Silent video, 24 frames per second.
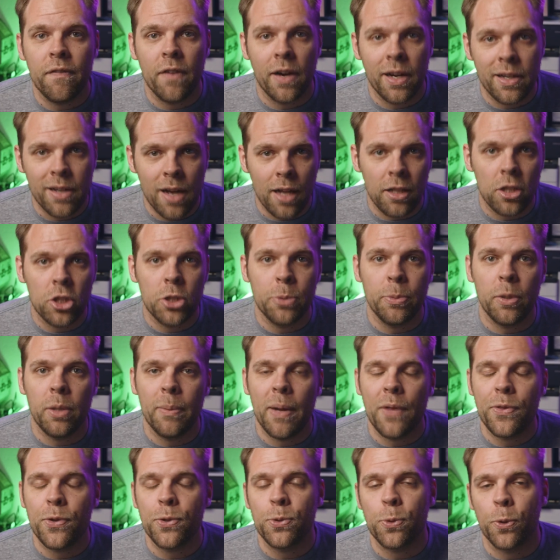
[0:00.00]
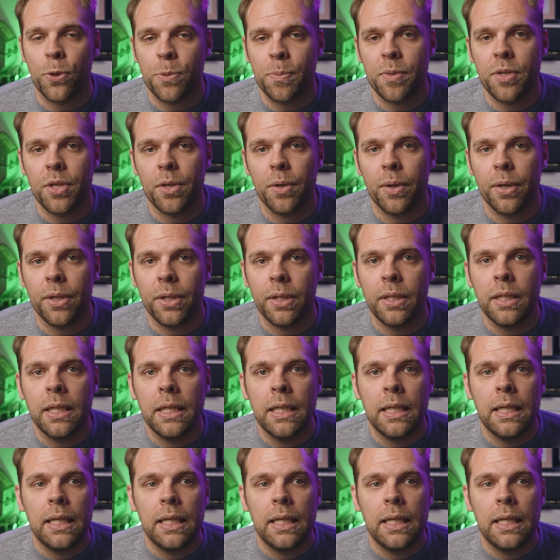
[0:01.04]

very knowledgeable about the source material,